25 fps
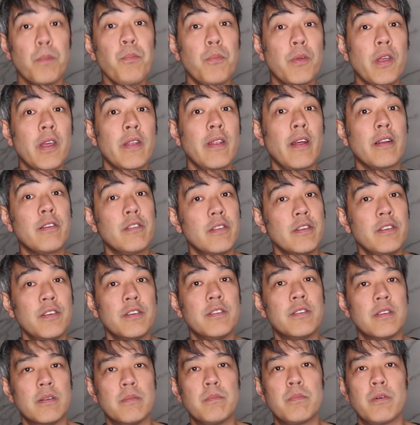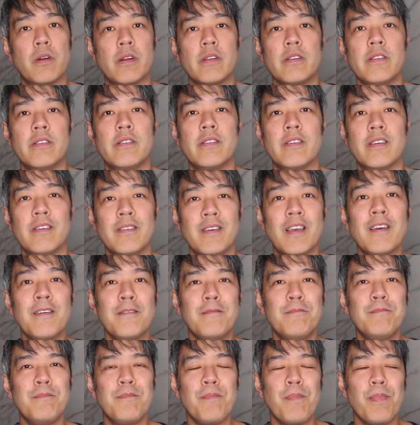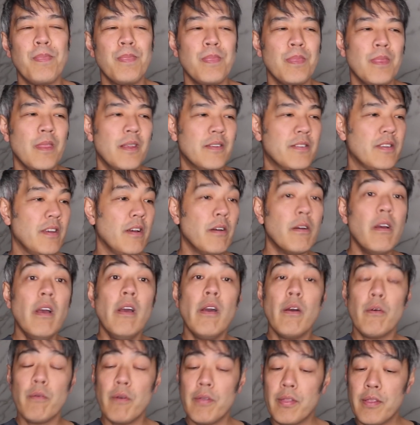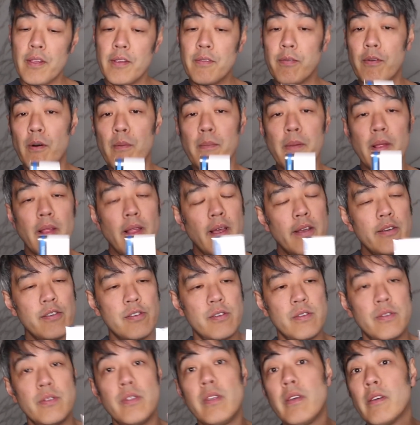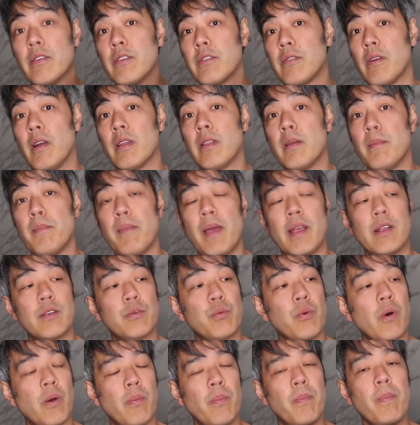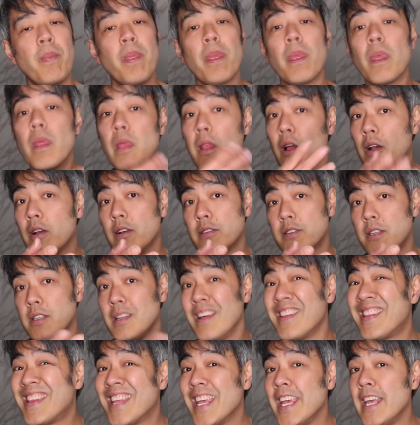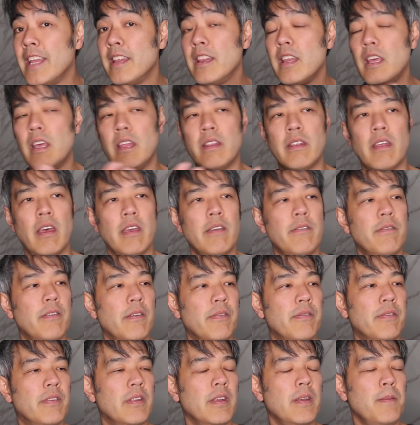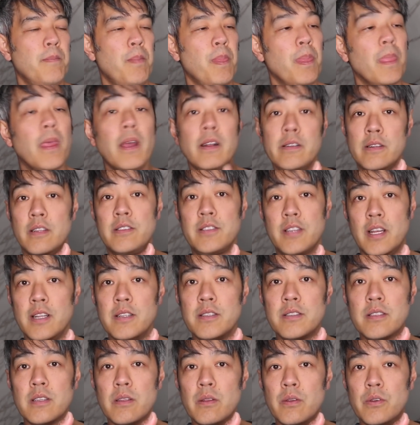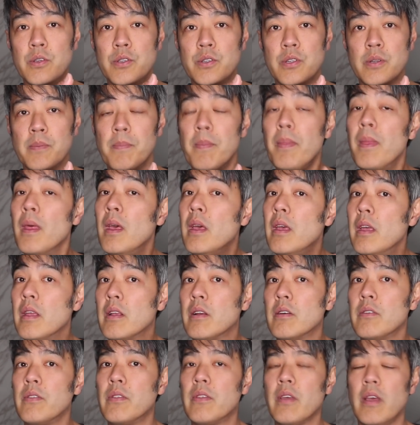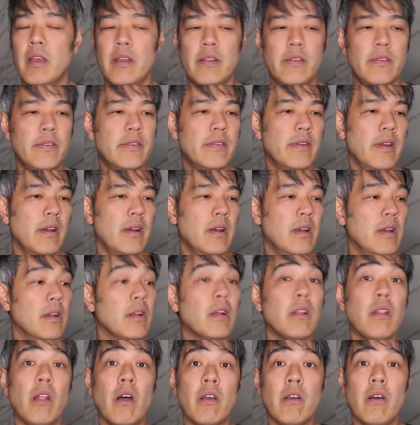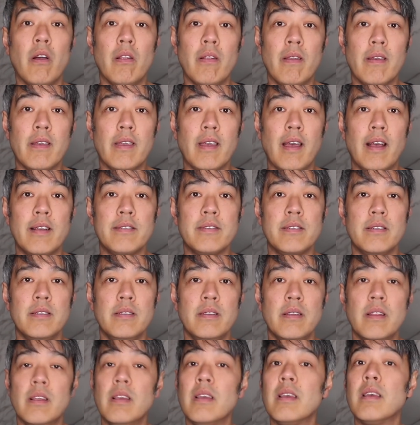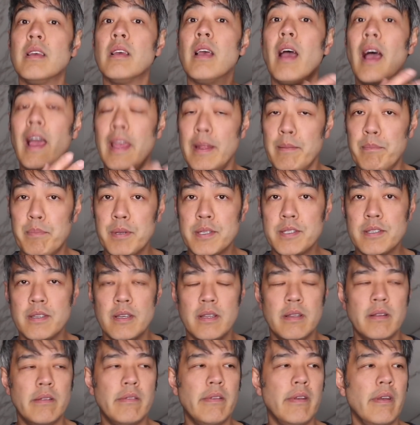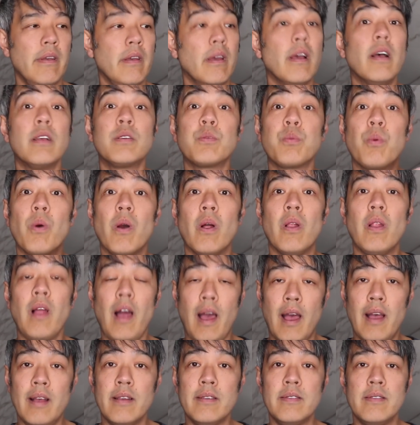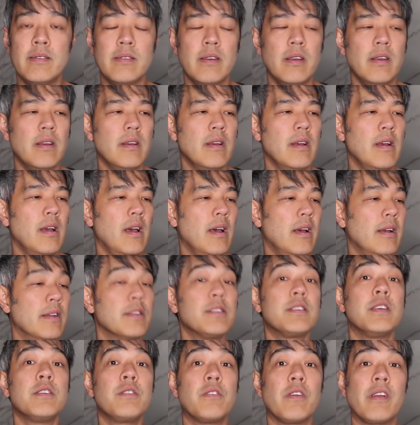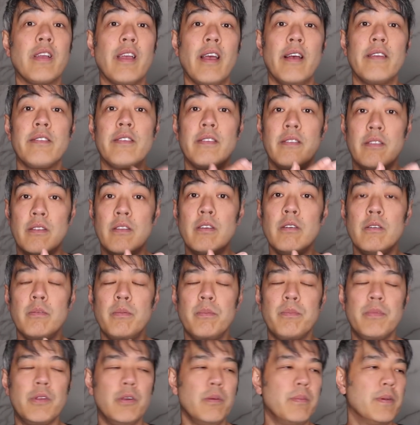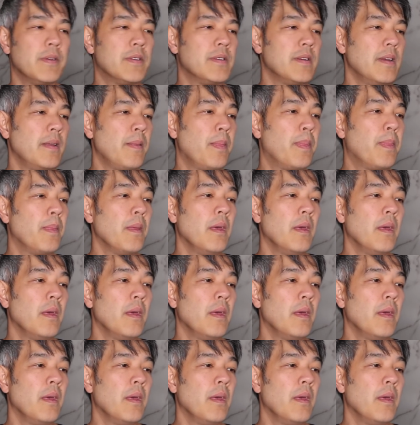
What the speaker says: can actually use it in pregnancy, yeah? So with this formulation, Neostrata makes one, like I said, a 10 and a 15. In a 10 solution, it contains glycolic acid, 8%, as well as citric acid, 2%.